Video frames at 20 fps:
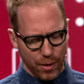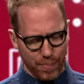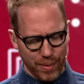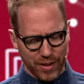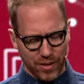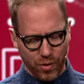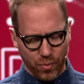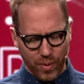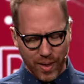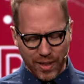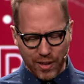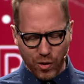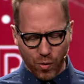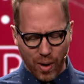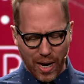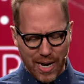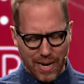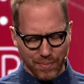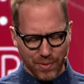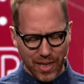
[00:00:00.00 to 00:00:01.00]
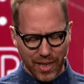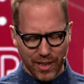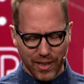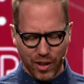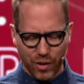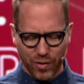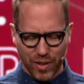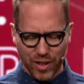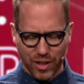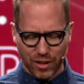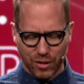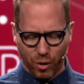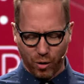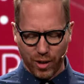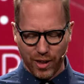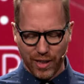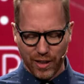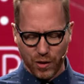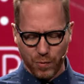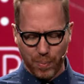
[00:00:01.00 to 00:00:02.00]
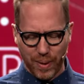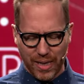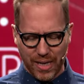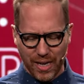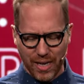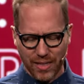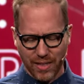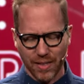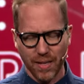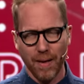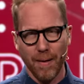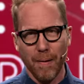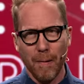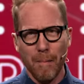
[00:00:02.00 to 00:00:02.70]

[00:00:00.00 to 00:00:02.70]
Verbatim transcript: But the reason why I'm telling you this story is because